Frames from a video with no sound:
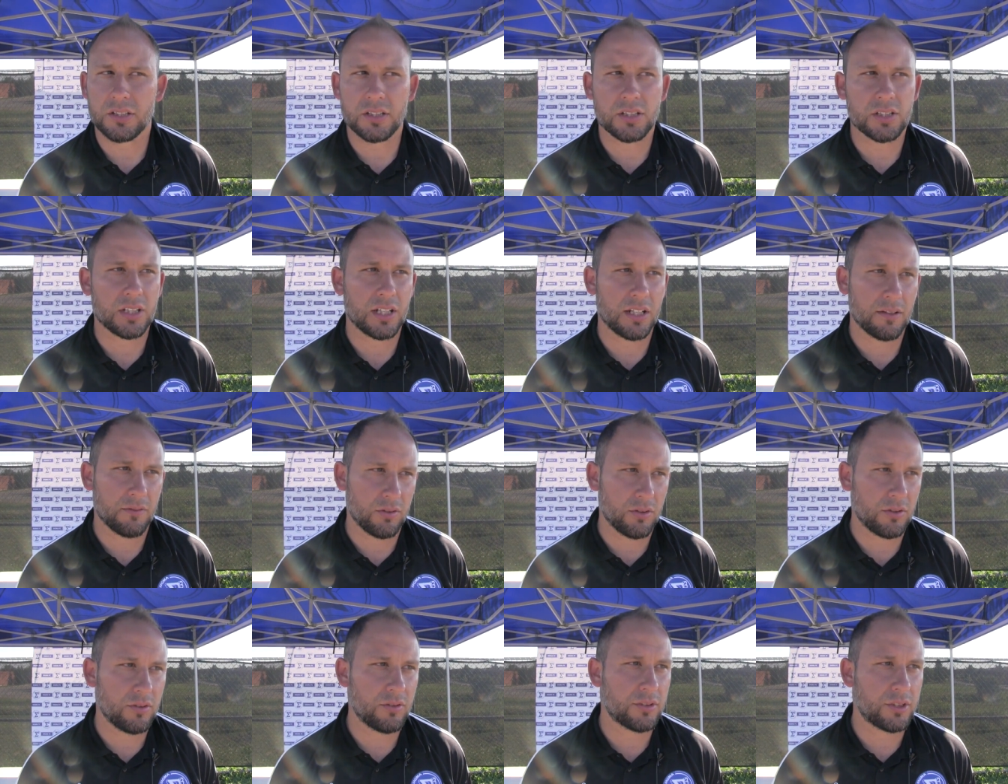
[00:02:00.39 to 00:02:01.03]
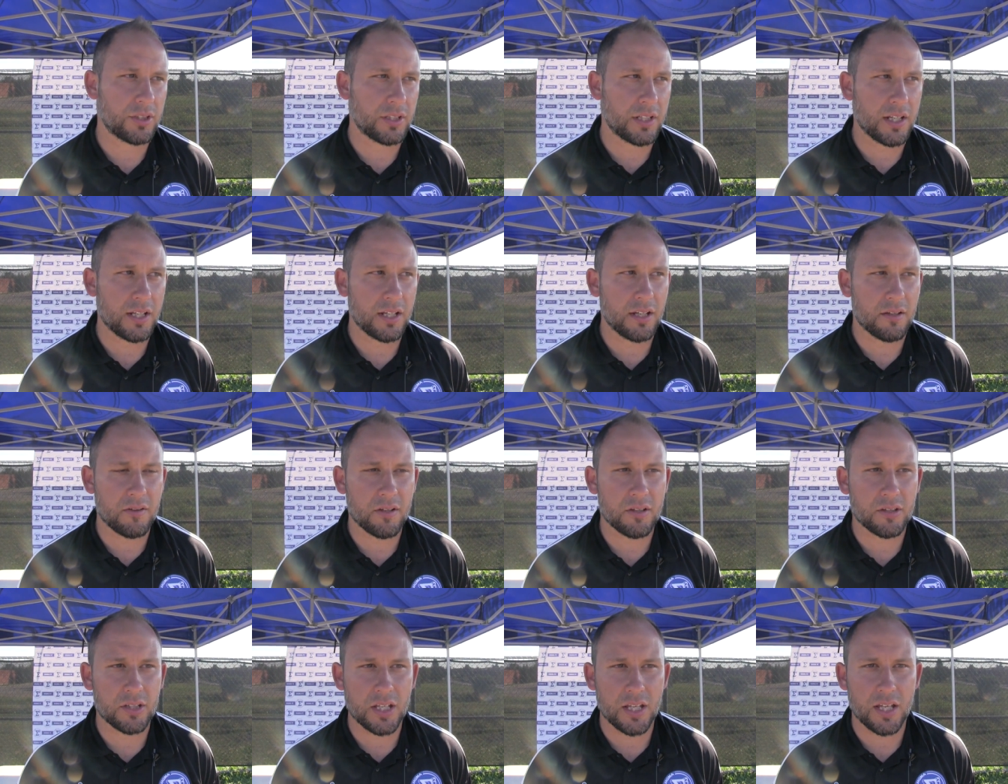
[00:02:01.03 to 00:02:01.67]
at this level. And today I
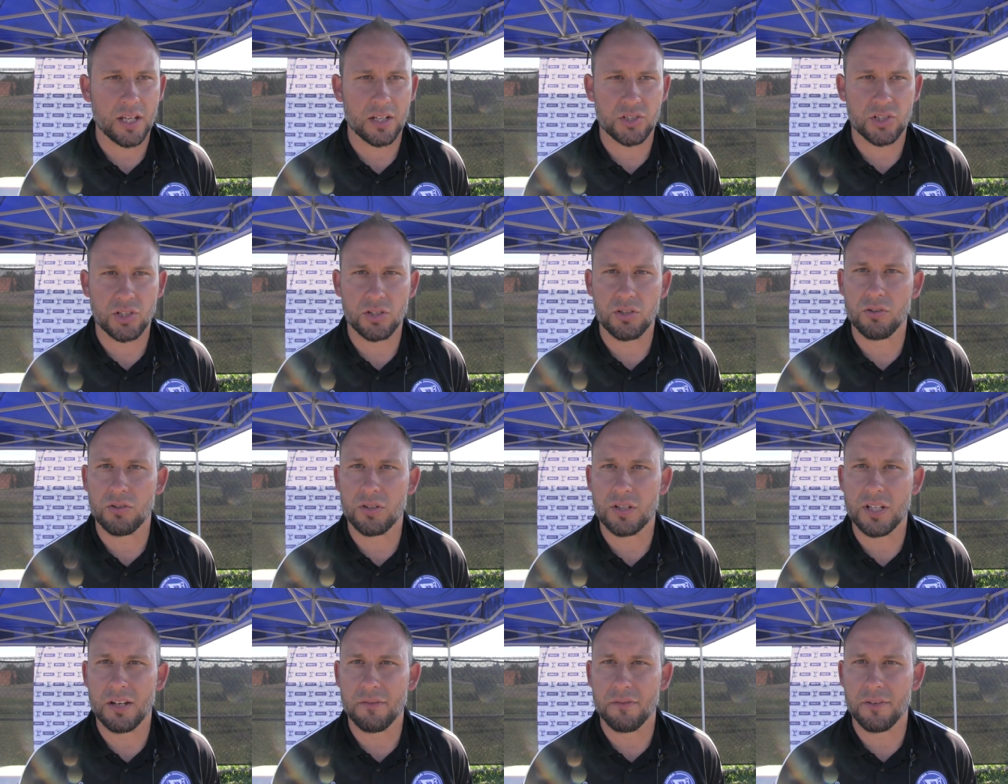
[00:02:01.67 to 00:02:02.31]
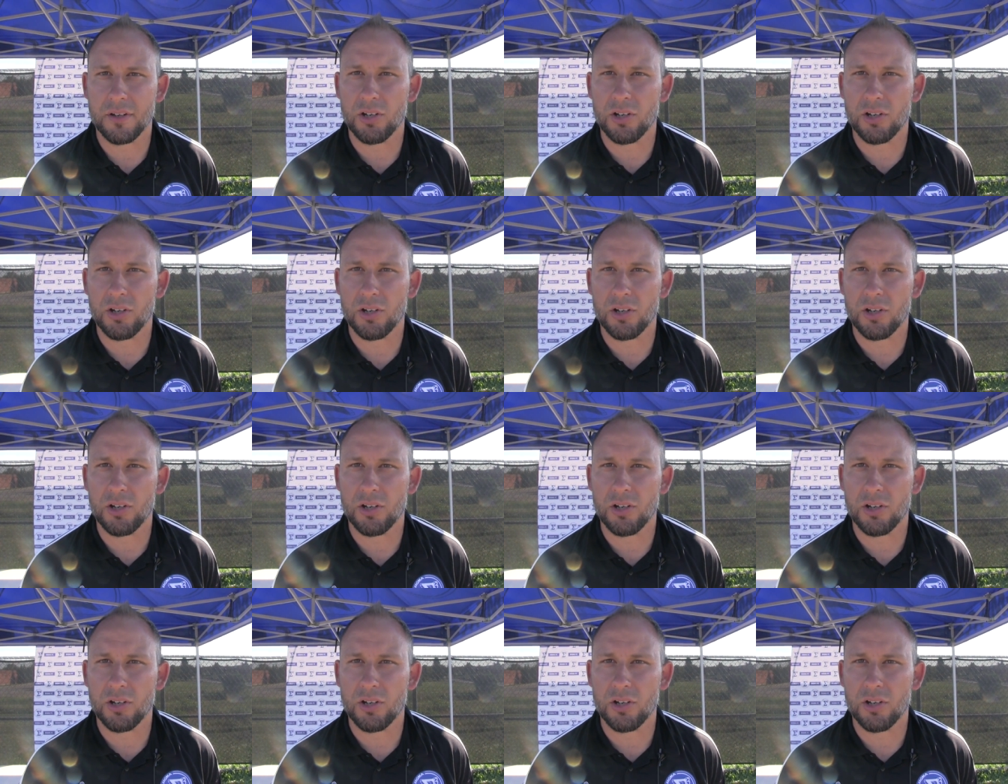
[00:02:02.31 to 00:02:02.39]
think they executed that